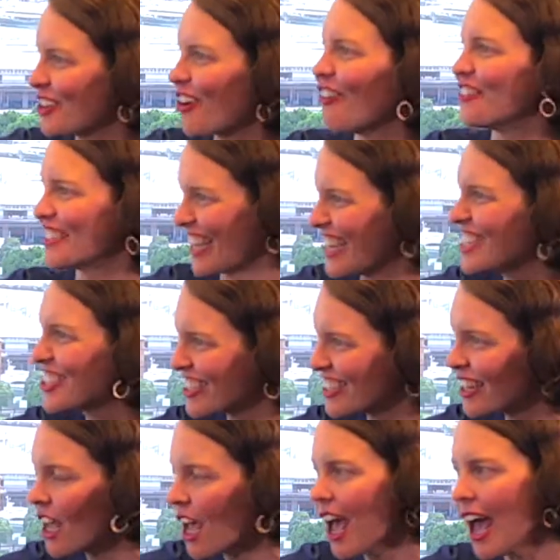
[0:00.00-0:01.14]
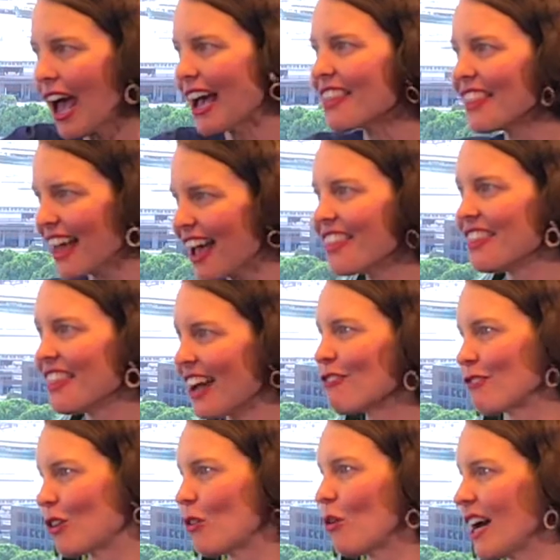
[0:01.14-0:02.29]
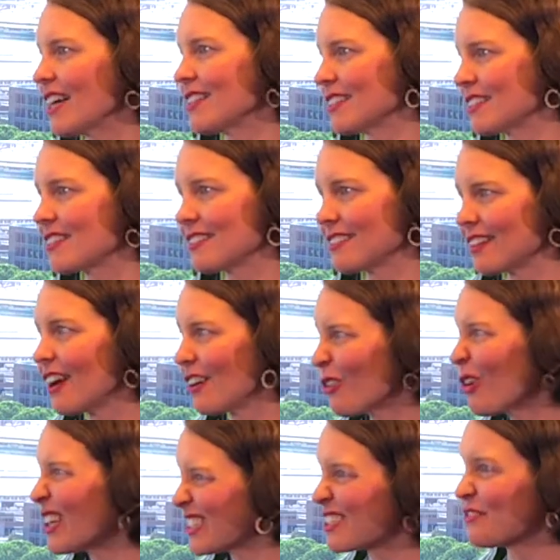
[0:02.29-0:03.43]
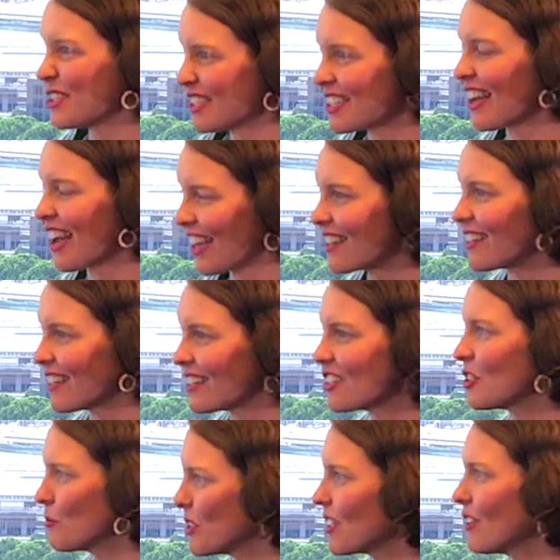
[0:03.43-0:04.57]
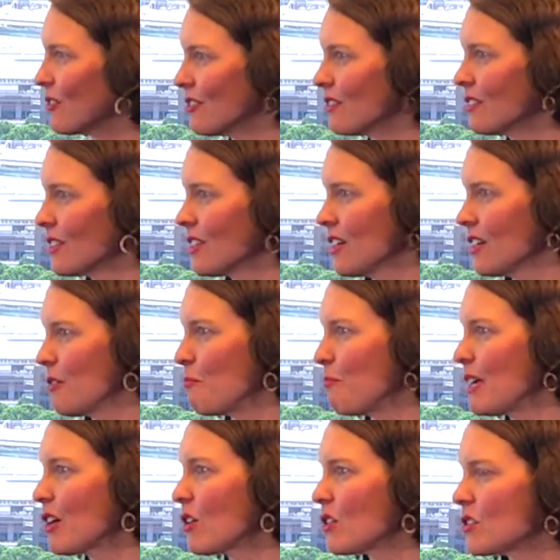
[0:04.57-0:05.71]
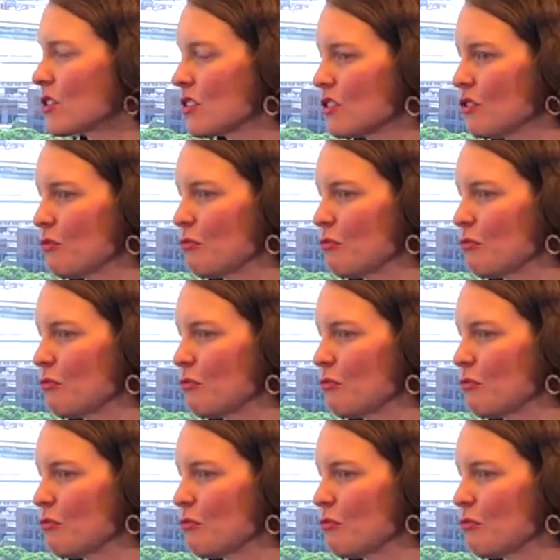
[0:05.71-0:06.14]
conversation, and that requires quite a sophisticated leadership skill because